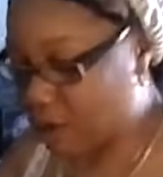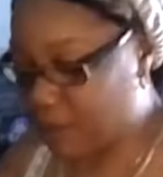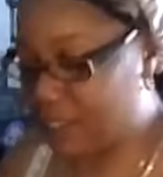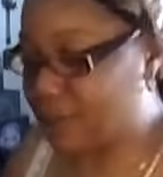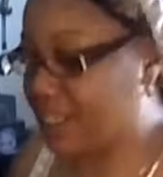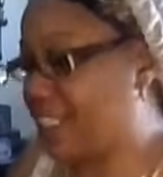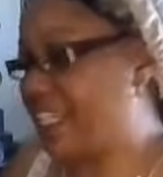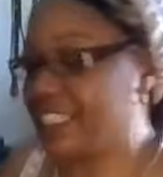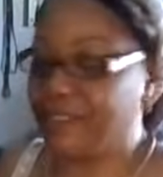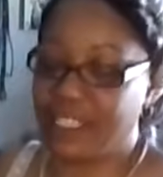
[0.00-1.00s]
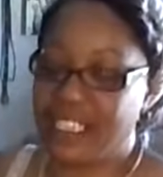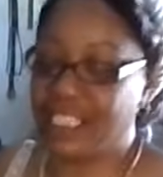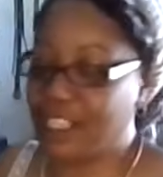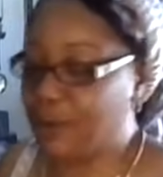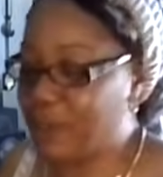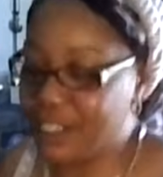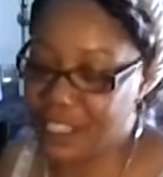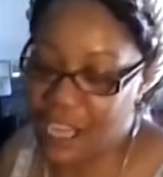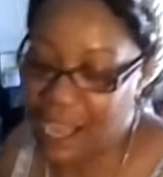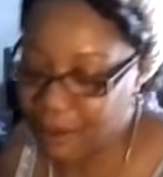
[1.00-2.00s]
What do the collective need to know? What do
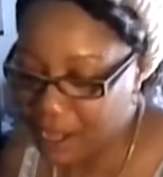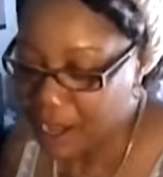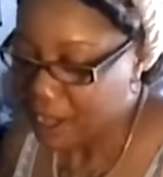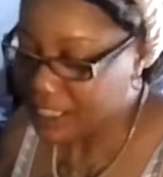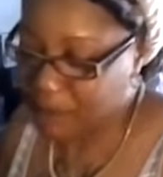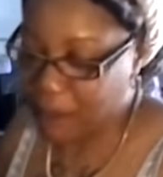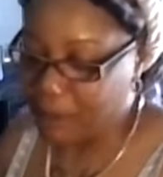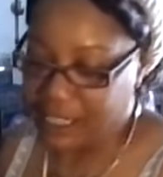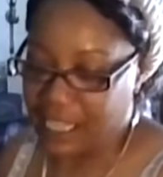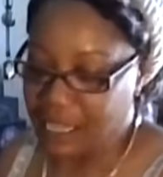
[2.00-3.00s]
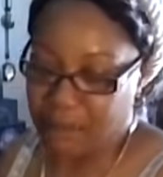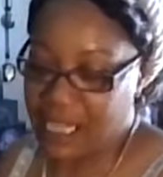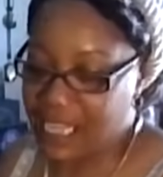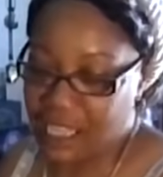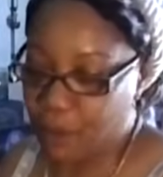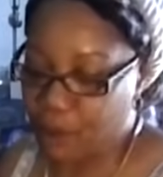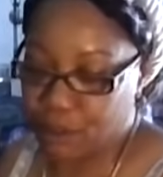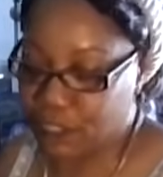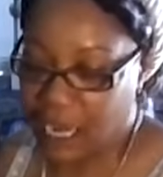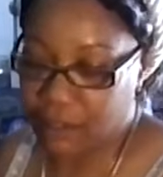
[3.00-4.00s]
y'all spirit team need and
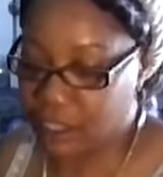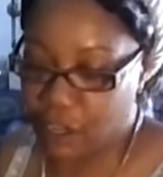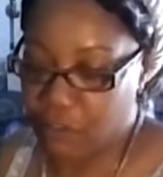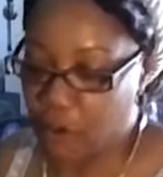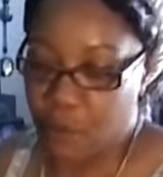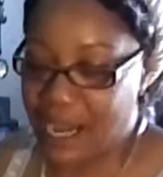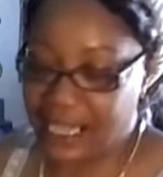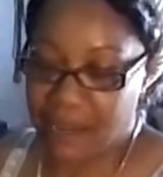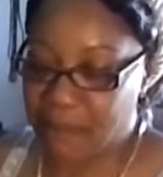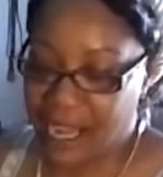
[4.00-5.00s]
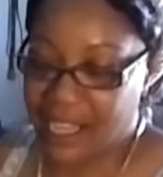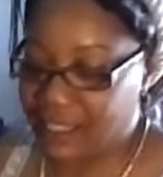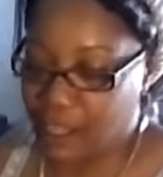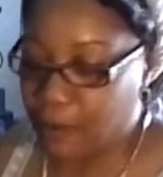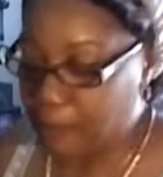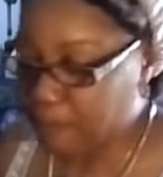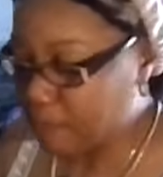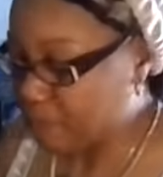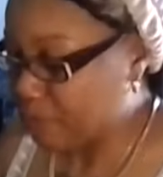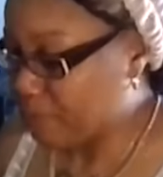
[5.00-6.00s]
want y'all to know for why they mad
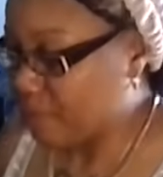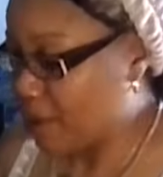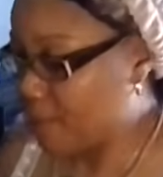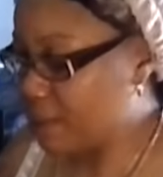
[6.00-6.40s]
though?